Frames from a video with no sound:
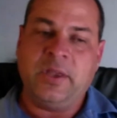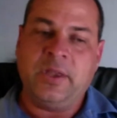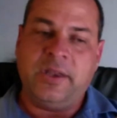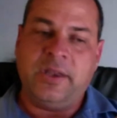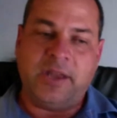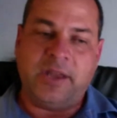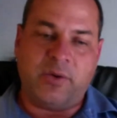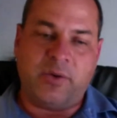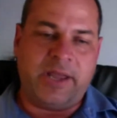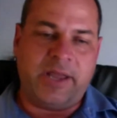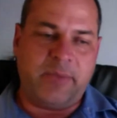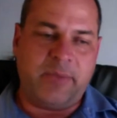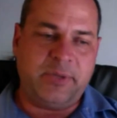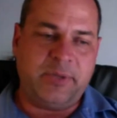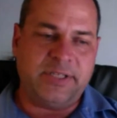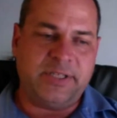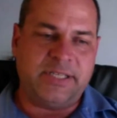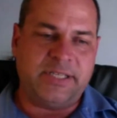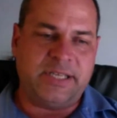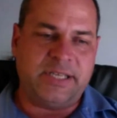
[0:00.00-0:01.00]
Now what
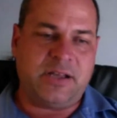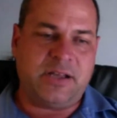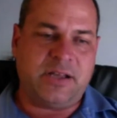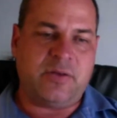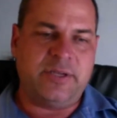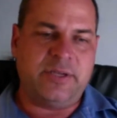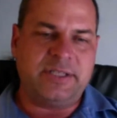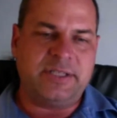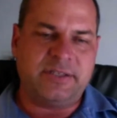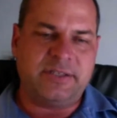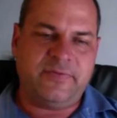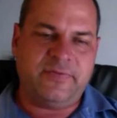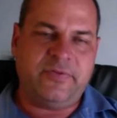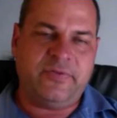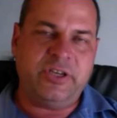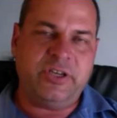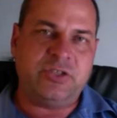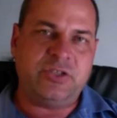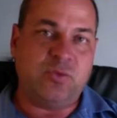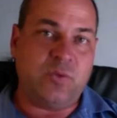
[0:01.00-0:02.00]
happens now is the
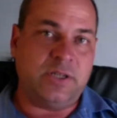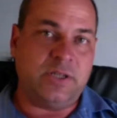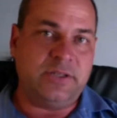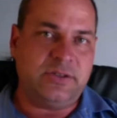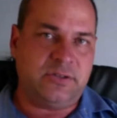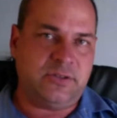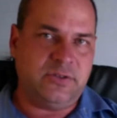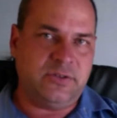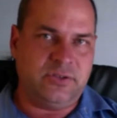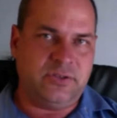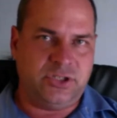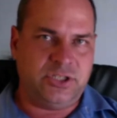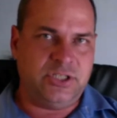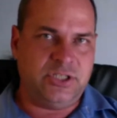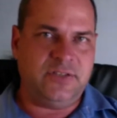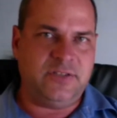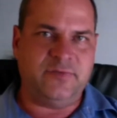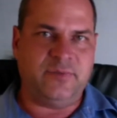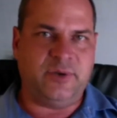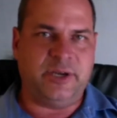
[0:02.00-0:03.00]
fridge wants to
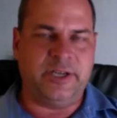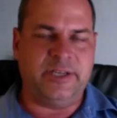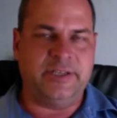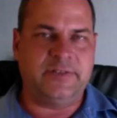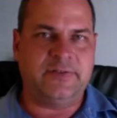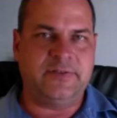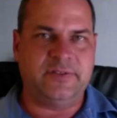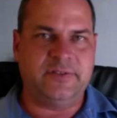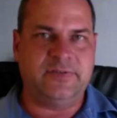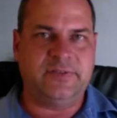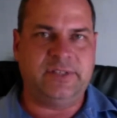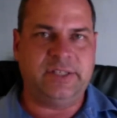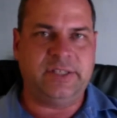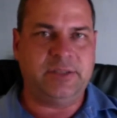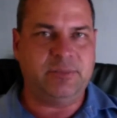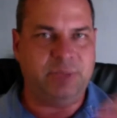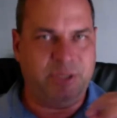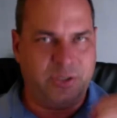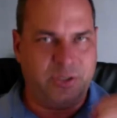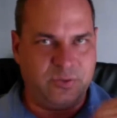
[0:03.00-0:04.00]
achieve minus 15
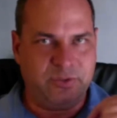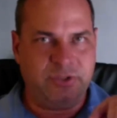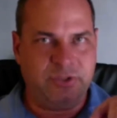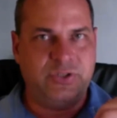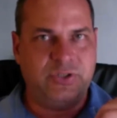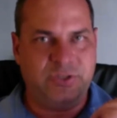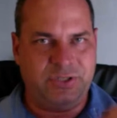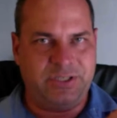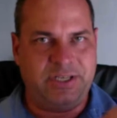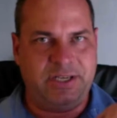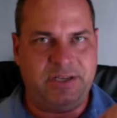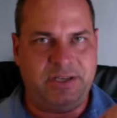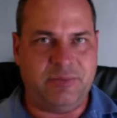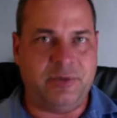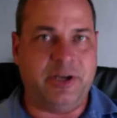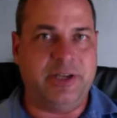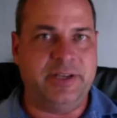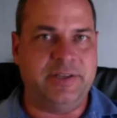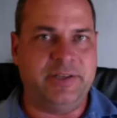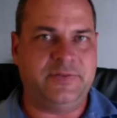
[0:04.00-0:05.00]
because you said
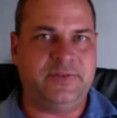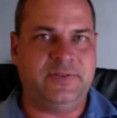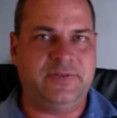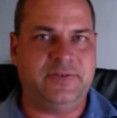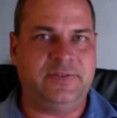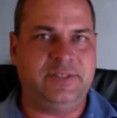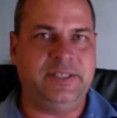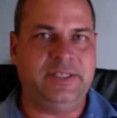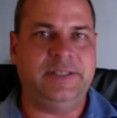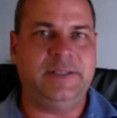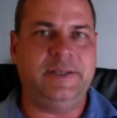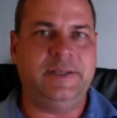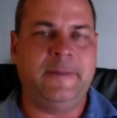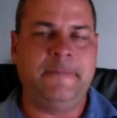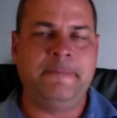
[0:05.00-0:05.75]
minus 15.